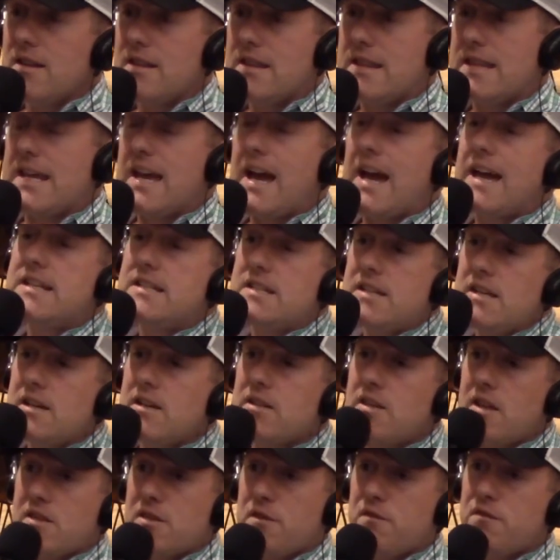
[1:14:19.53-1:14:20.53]
The
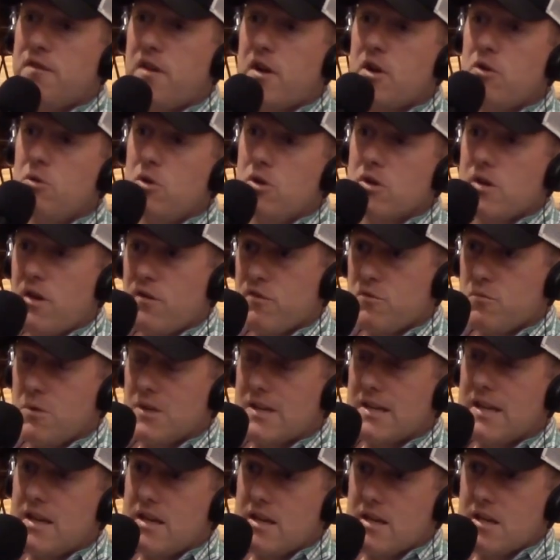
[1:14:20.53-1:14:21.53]
idea that the federal
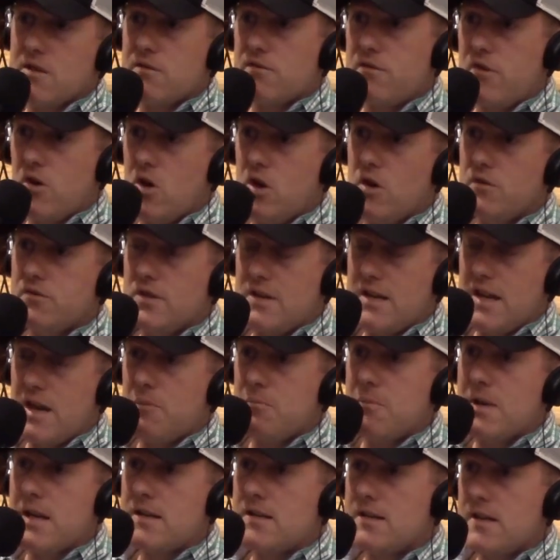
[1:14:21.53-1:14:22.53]
government getting involved and
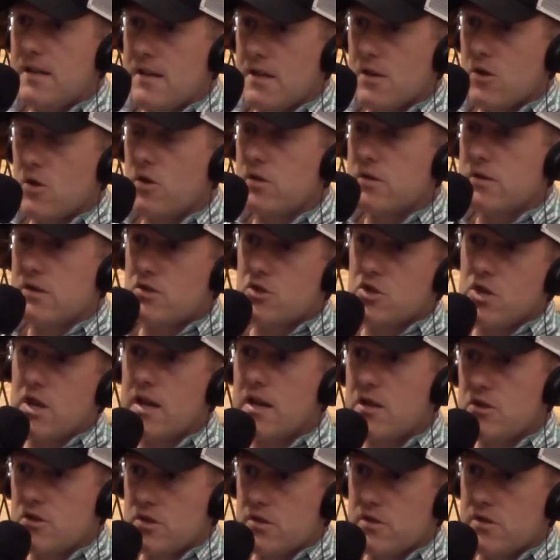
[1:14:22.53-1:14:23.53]
now mandating all these
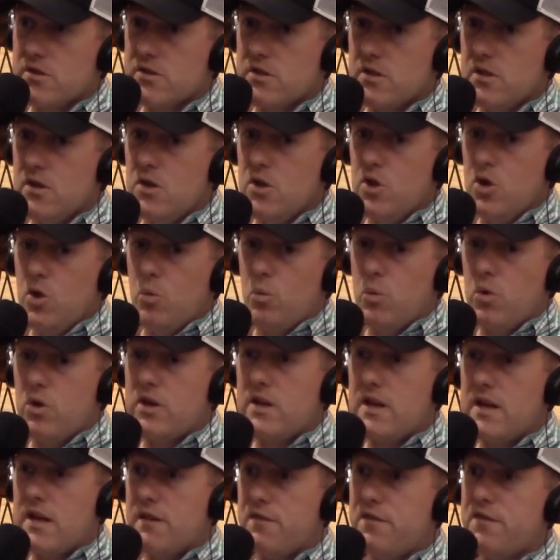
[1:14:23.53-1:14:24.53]
changes
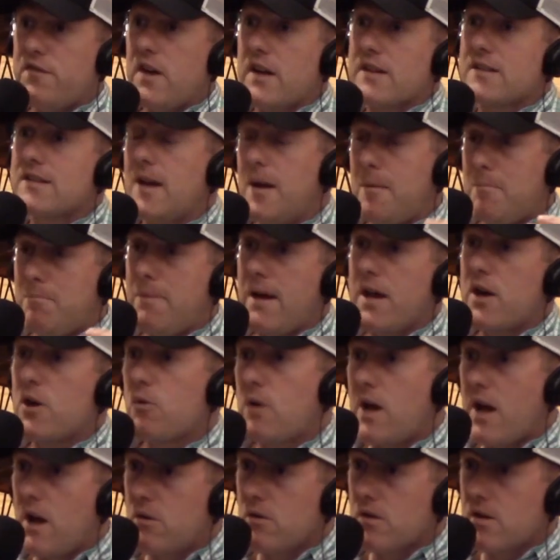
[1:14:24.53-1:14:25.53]
would affect a
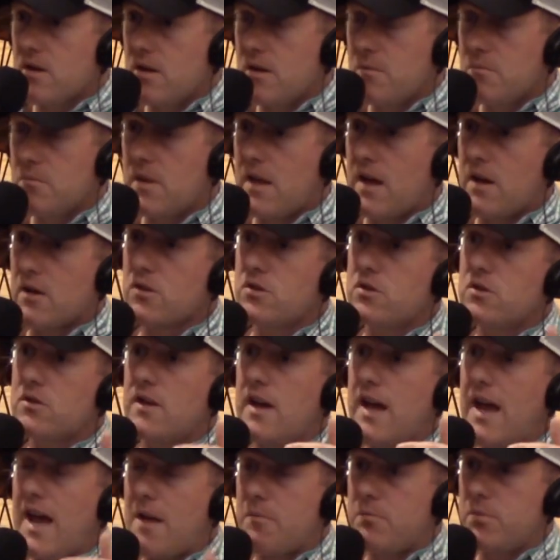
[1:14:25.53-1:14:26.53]
better outcome that
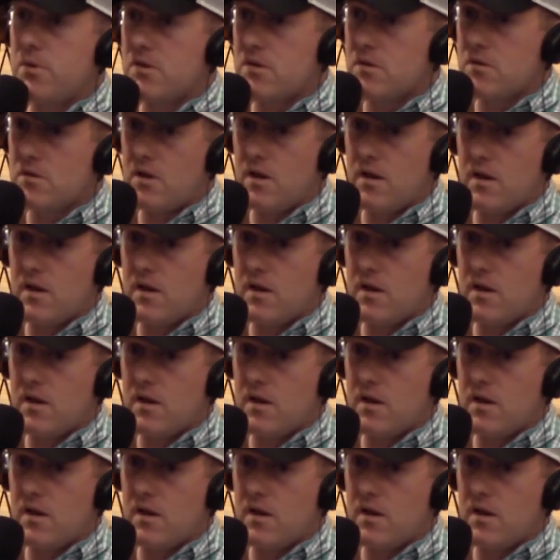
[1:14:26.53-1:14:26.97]
could happen